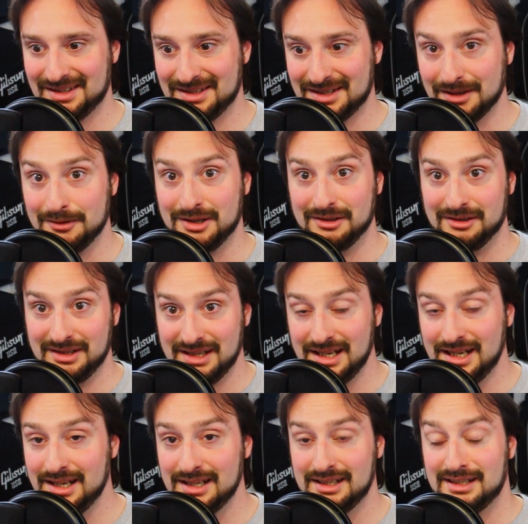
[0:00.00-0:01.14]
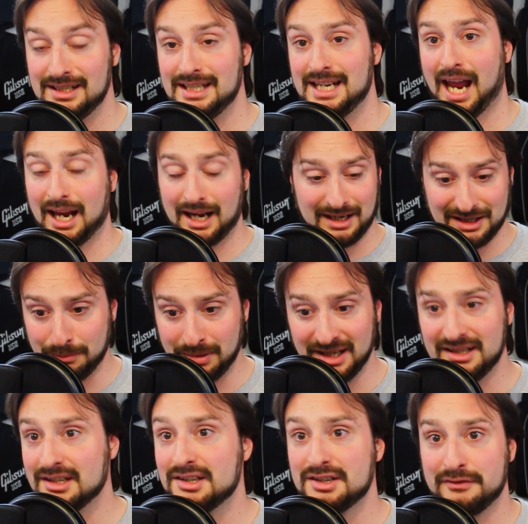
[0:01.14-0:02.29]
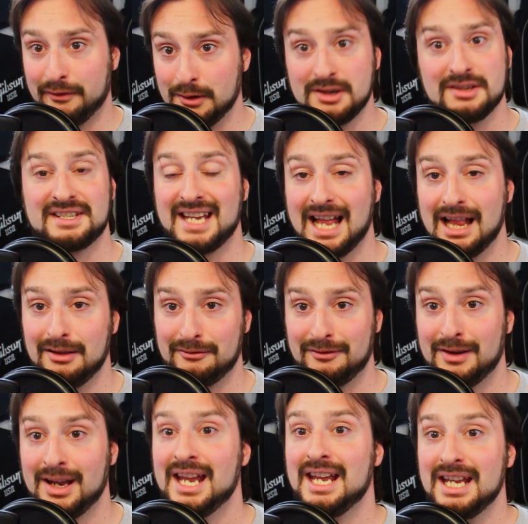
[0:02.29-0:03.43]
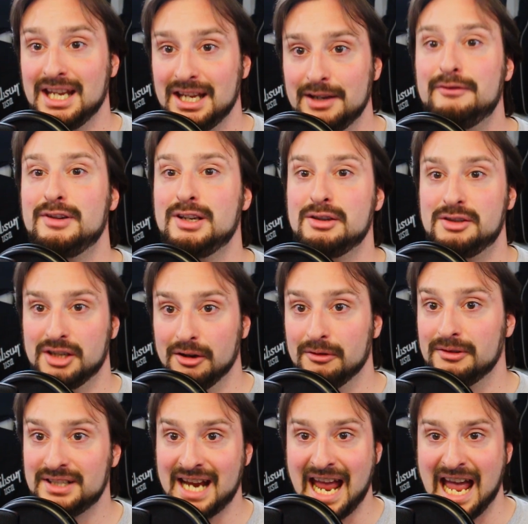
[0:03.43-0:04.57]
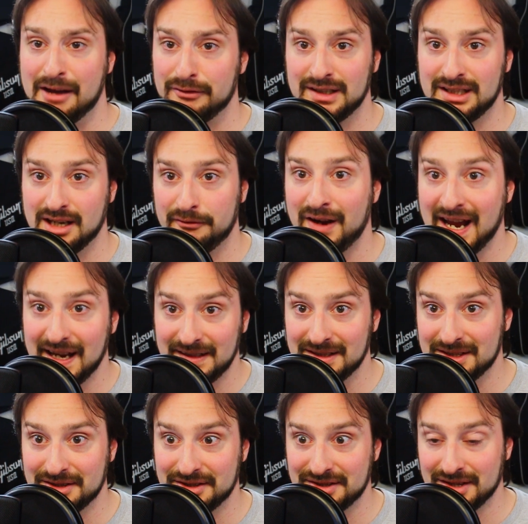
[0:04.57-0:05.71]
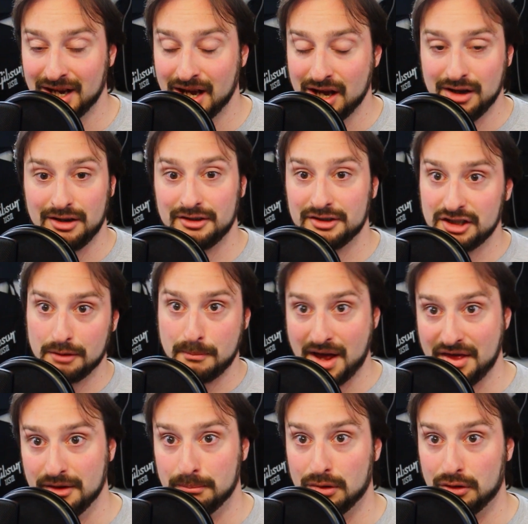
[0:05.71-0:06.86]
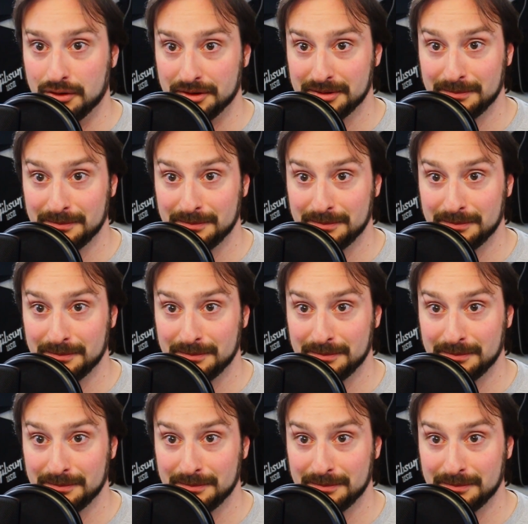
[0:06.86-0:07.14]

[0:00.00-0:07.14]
so you need splitters for yourself if you don't have enough headers on your motherboard.